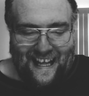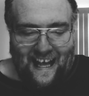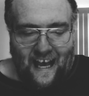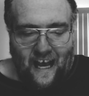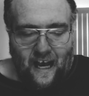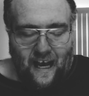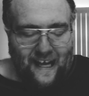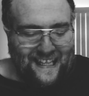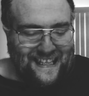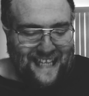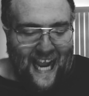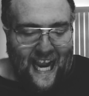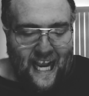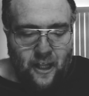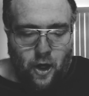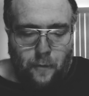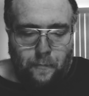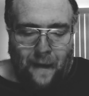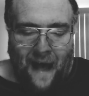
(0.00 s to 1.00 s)
Uh,
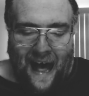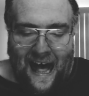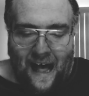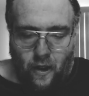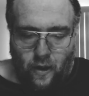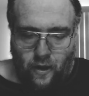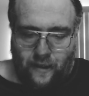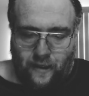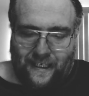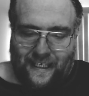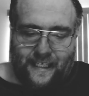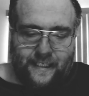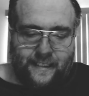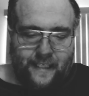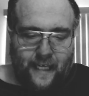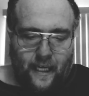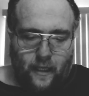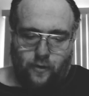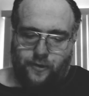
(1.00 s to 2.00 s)
Taylor Powell,
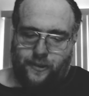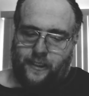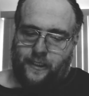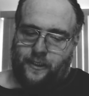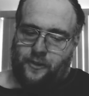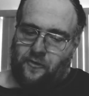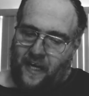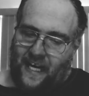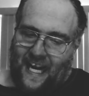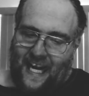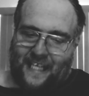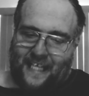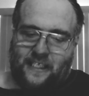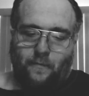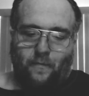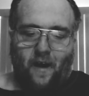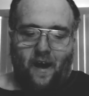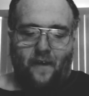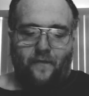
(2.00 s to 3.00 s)
East St. Louis. He's already got
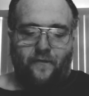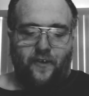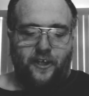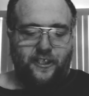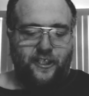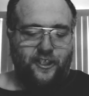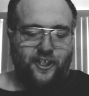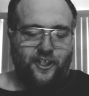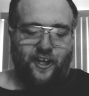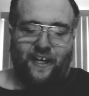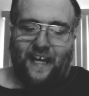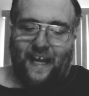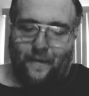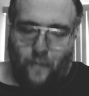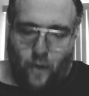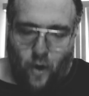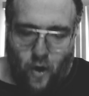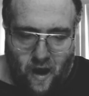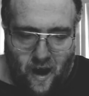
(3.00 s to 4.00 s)
some offers. He's going to
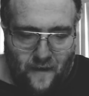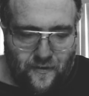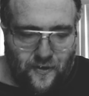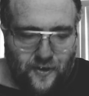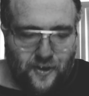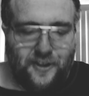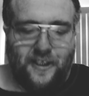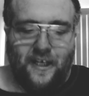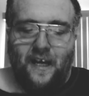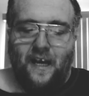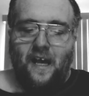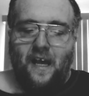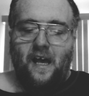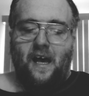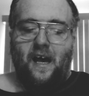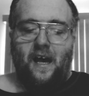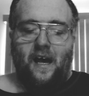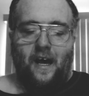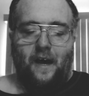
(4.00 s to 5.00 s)
get more offers.
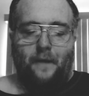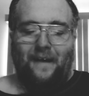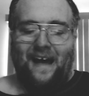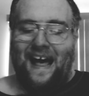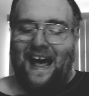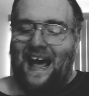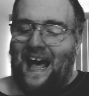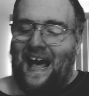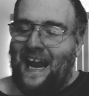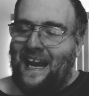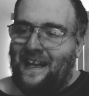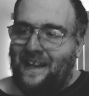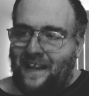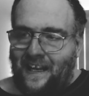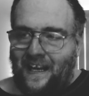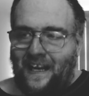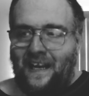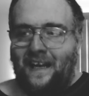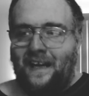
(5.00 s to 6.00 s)
Um,
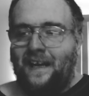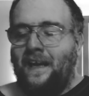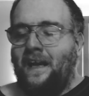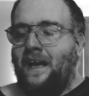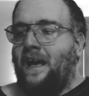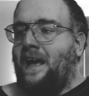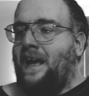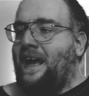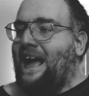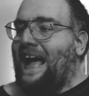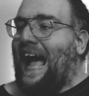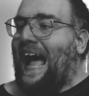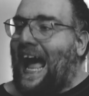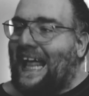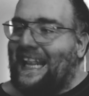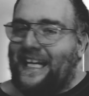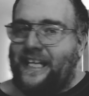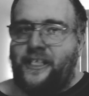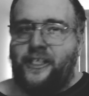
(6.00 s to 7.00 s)
highly,
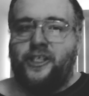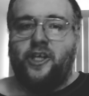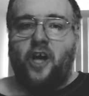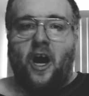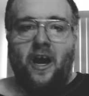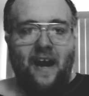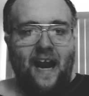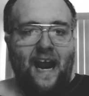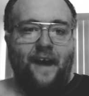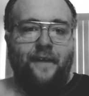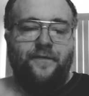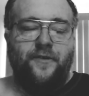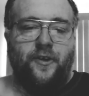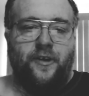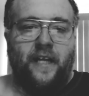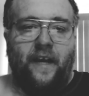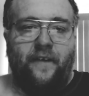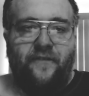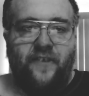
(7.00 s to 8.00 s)
highly sought after
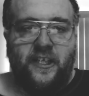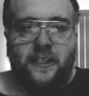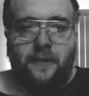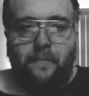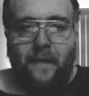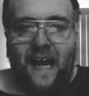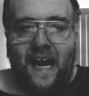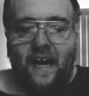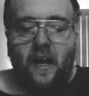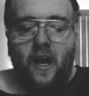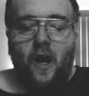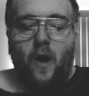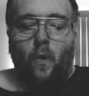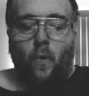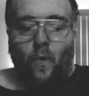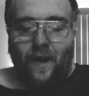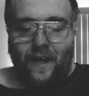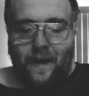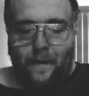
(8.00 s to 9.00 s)
defensive back.
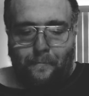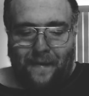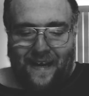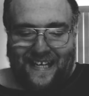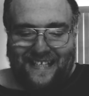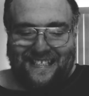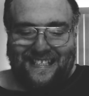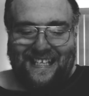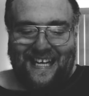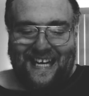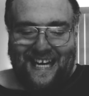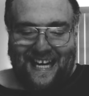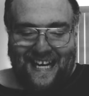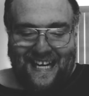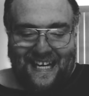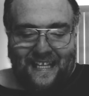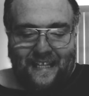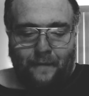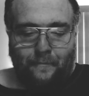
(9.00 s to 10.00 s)
One of the best
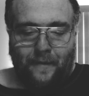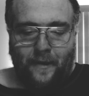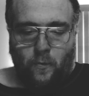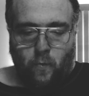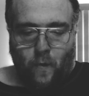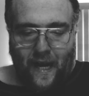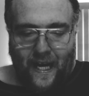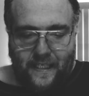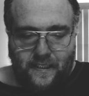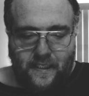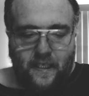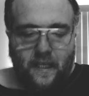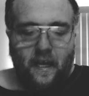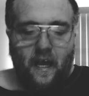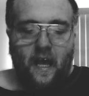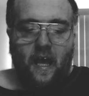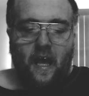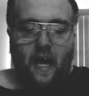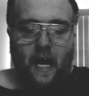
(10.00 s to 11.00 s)
in the Midwest.
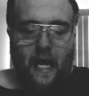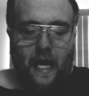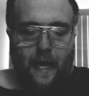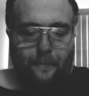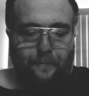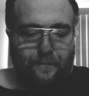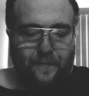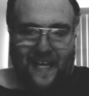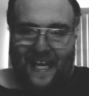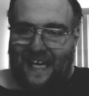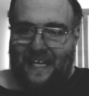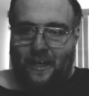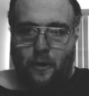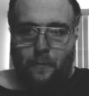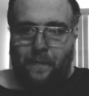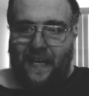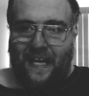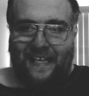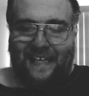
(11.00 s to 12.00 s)
Um, it
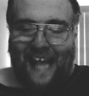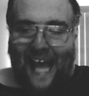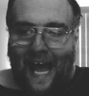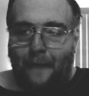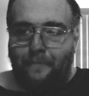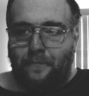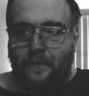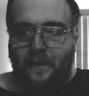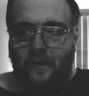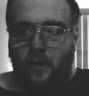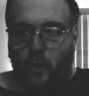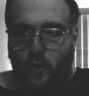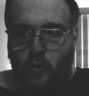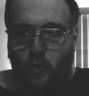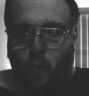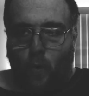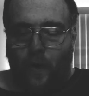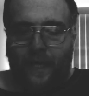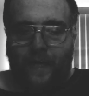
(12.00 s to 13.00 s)
could be a top
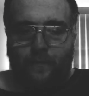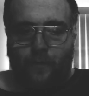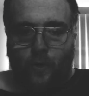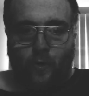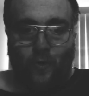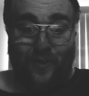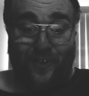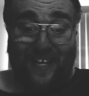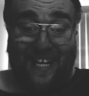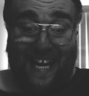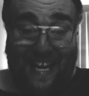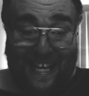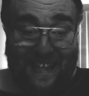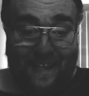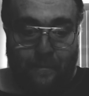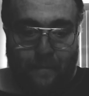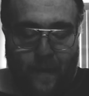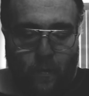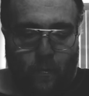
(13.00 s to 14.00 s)
20 recruit
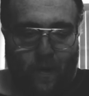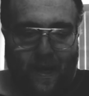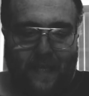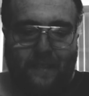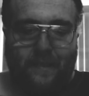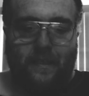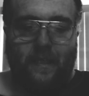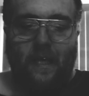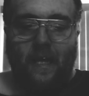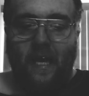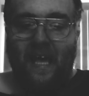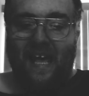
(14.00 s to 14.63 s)
in the Midwest.